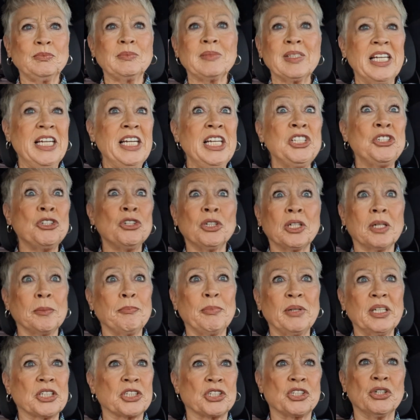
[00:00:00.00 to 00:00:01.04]
he took a
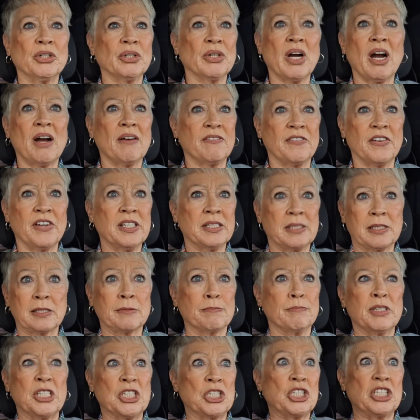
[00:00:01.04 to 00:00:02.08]
picture of his
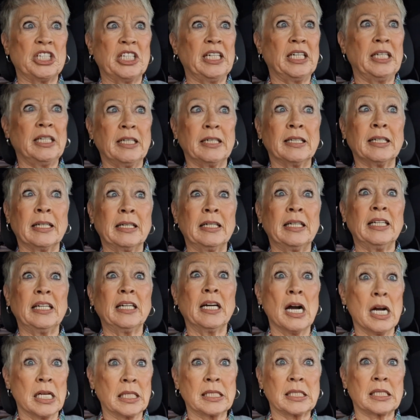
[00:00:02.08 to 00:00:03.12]
machine and he
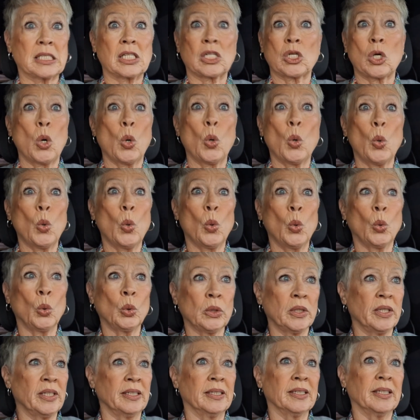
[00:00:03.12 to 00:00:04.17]
got
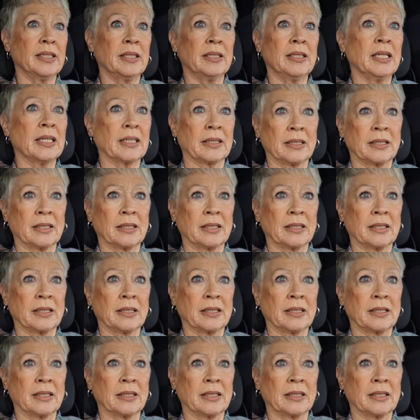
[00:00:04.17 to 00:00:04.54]
scolded.